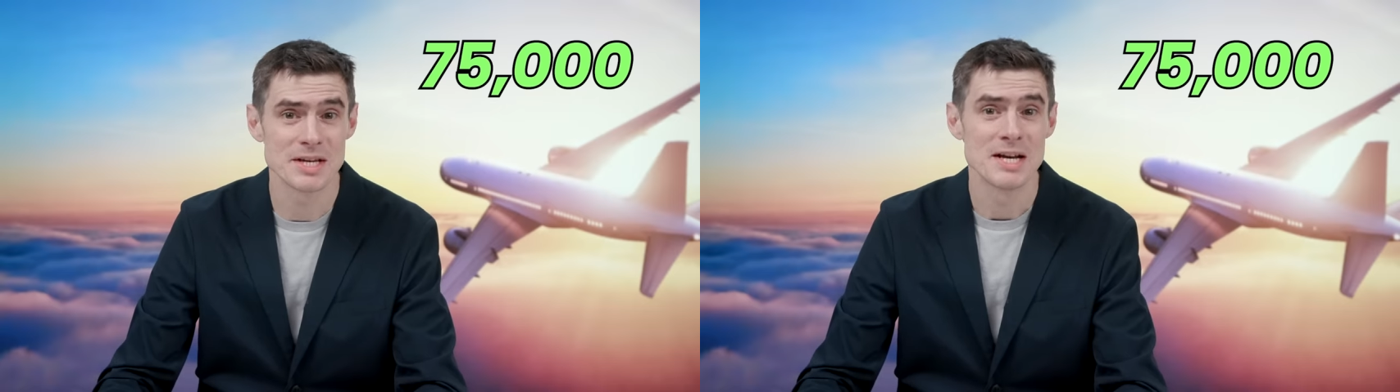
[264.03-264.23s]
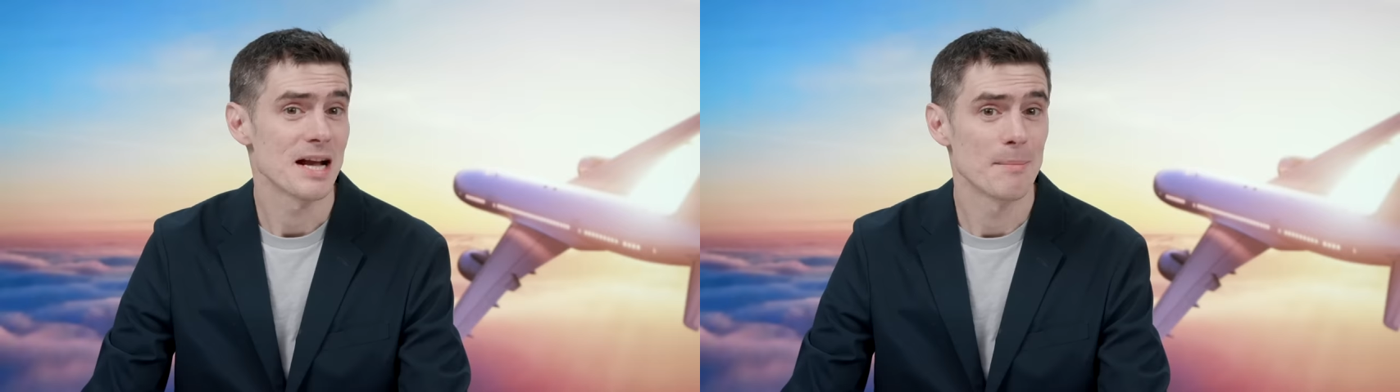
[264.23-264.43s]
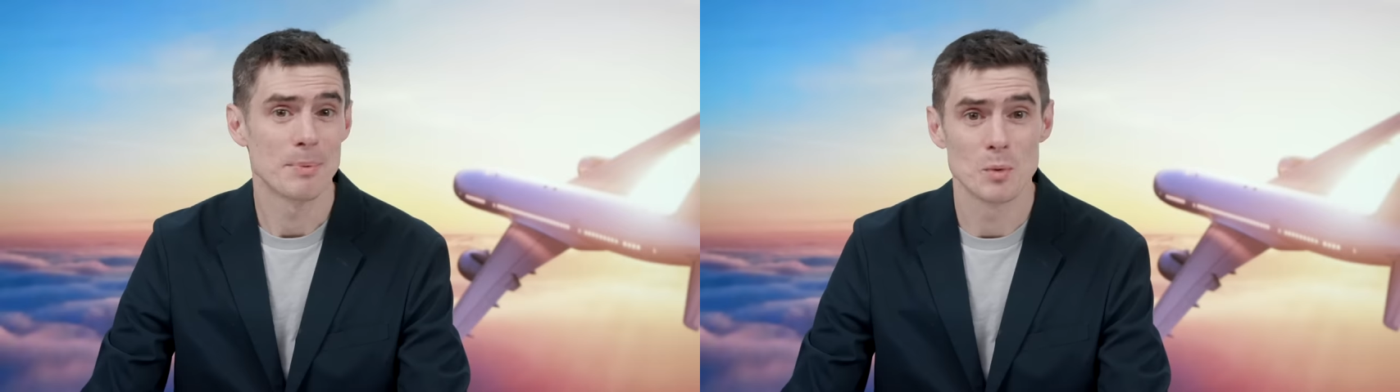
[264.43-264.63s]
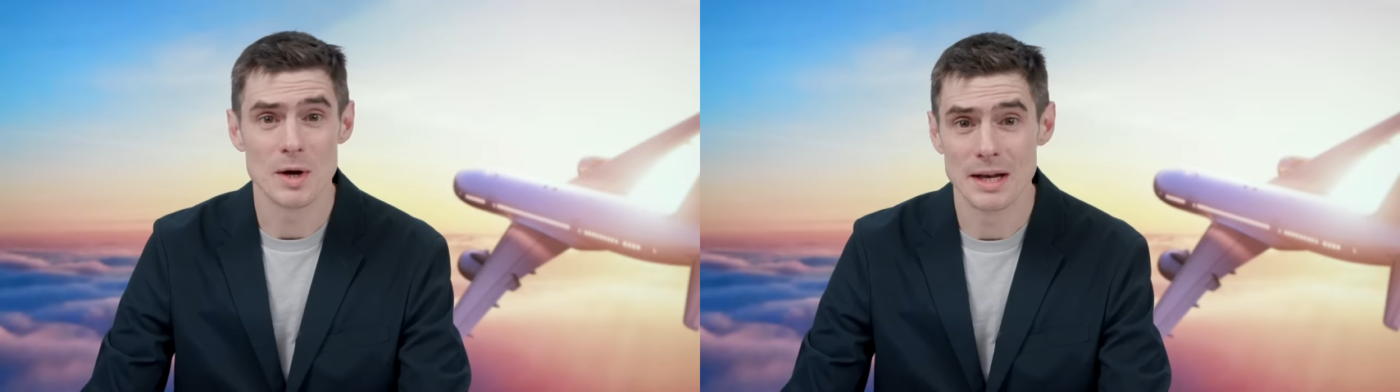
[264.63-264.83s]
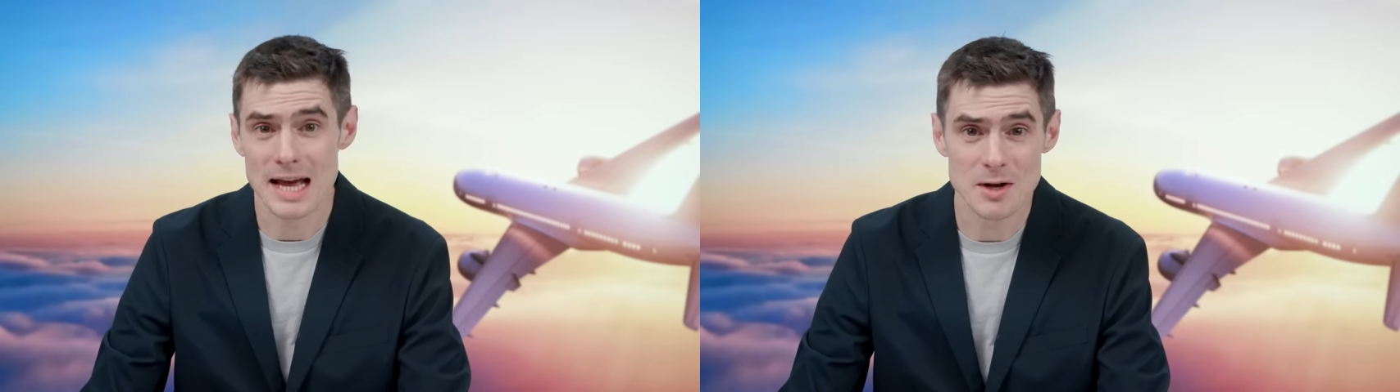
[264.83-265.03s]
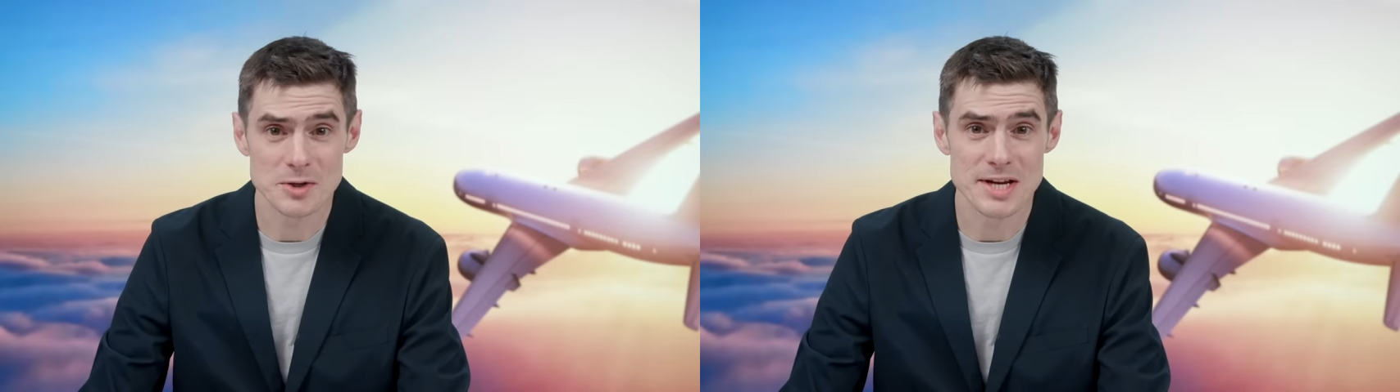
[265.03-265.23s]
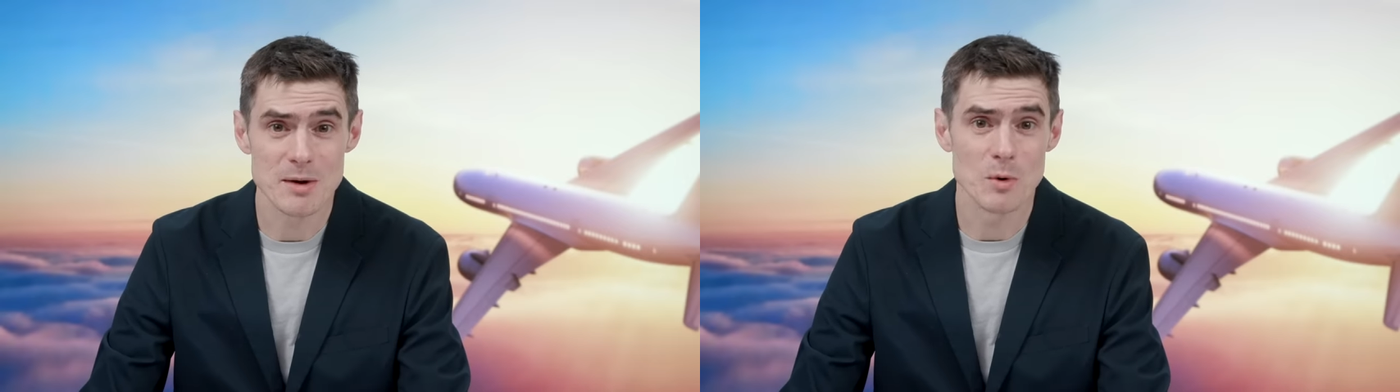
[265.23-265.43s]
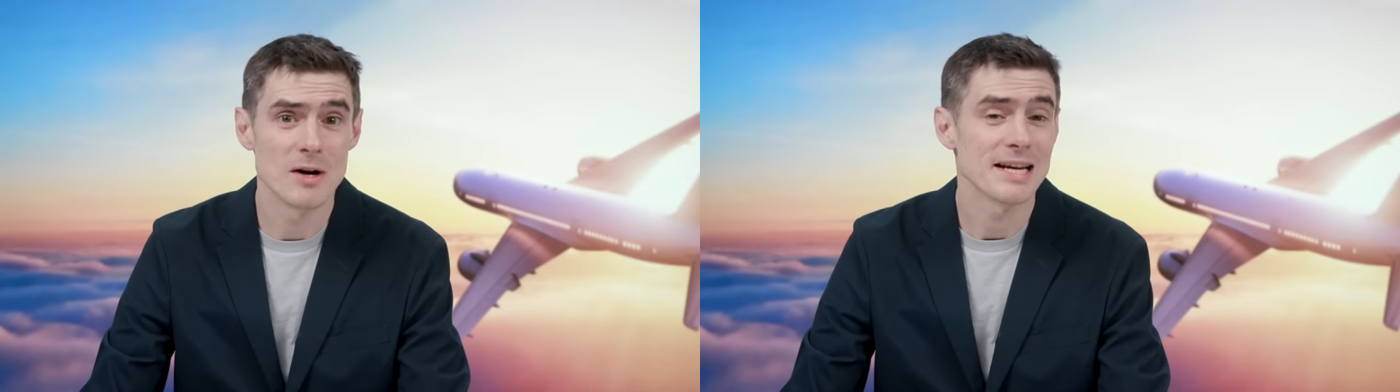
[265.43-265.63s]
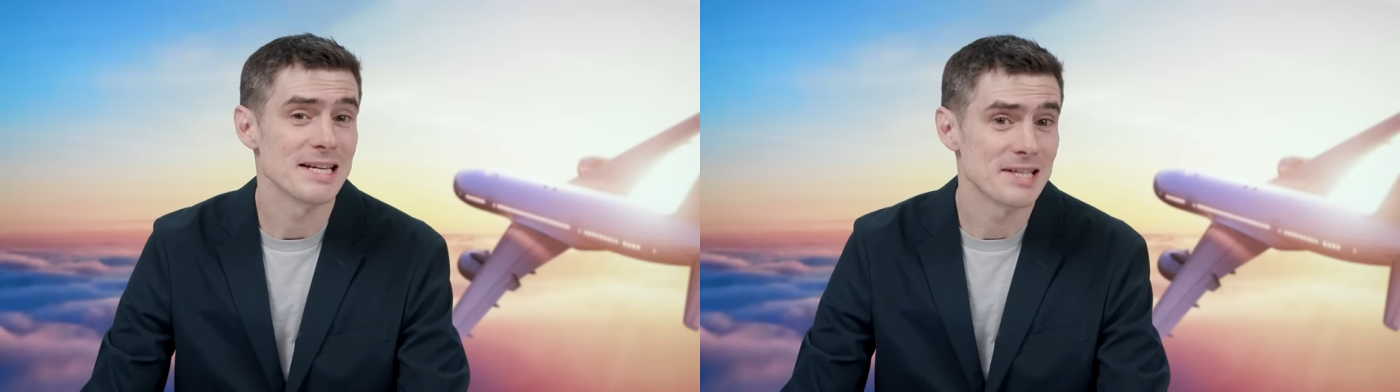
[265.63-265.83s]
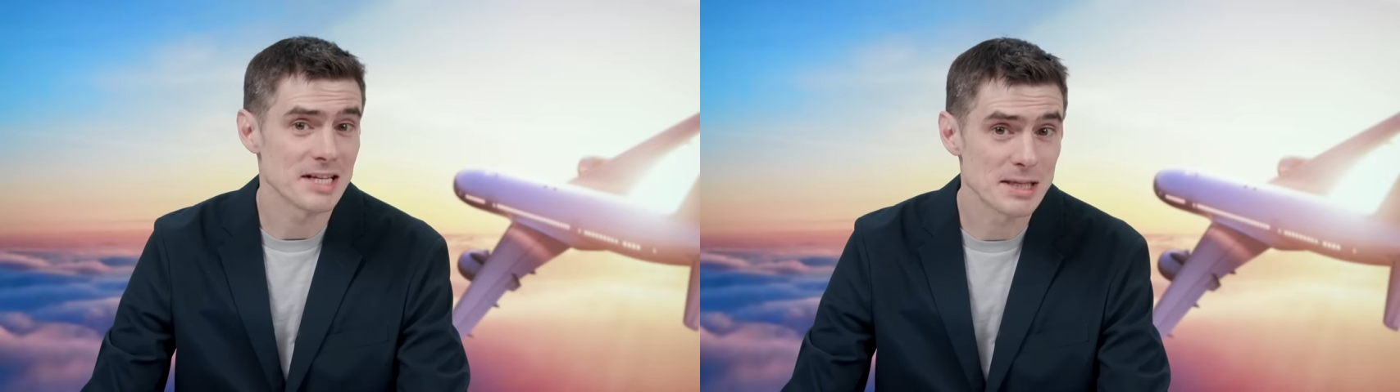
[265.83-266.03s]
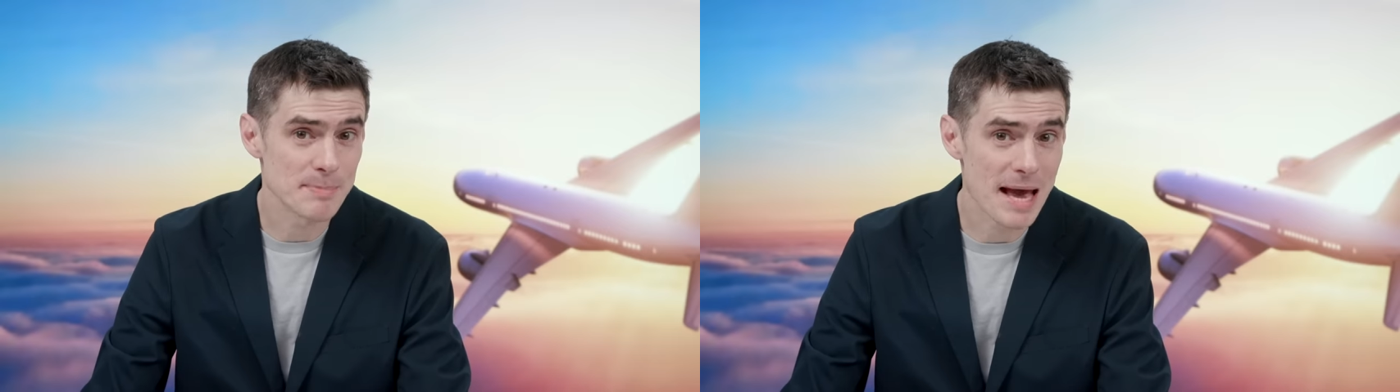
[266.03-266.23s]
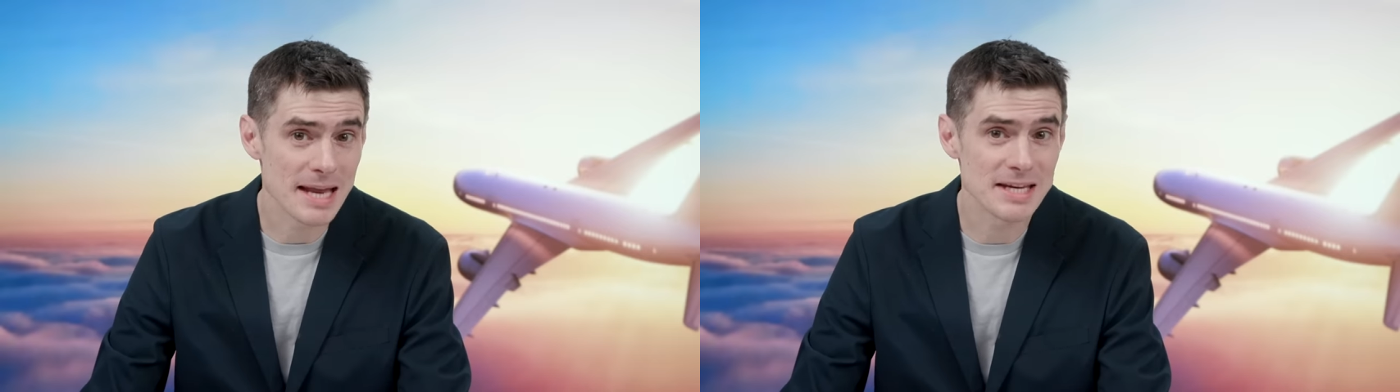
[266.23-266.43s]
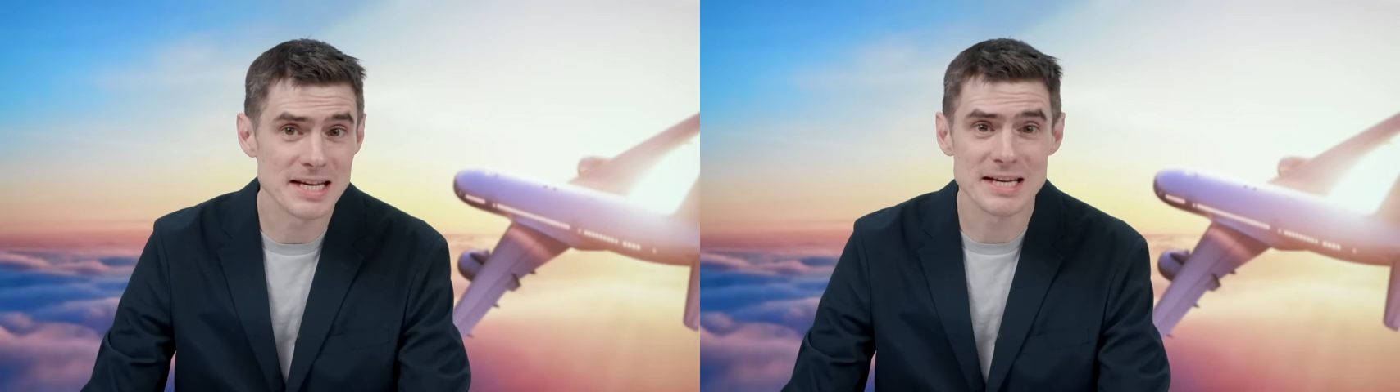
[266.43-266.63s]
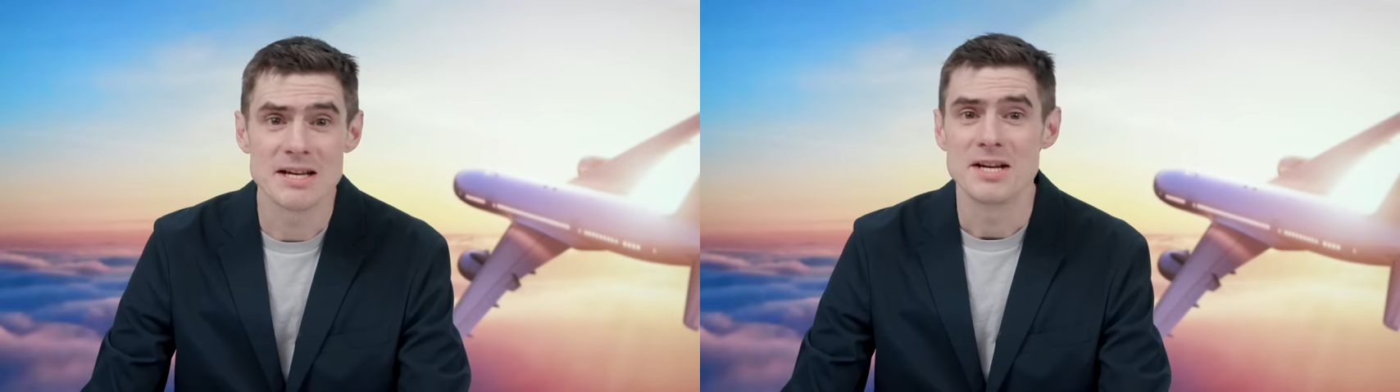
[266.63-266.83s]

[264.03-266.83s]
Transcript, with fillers: the Capital One Lounge network is expanding,